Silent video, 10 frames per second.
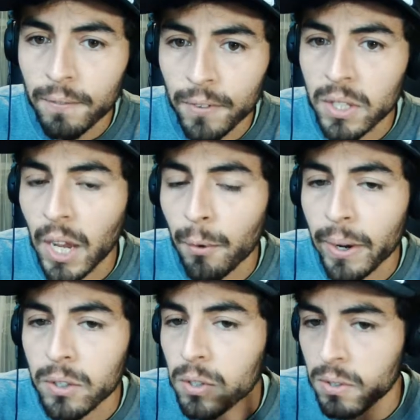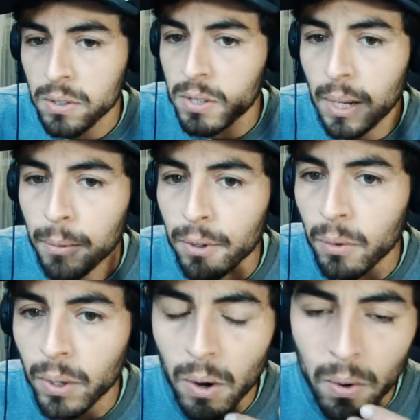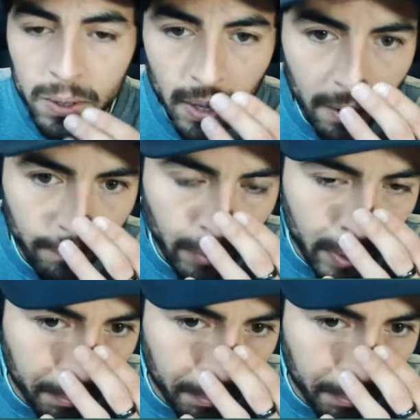50K races the same year that we always have, right?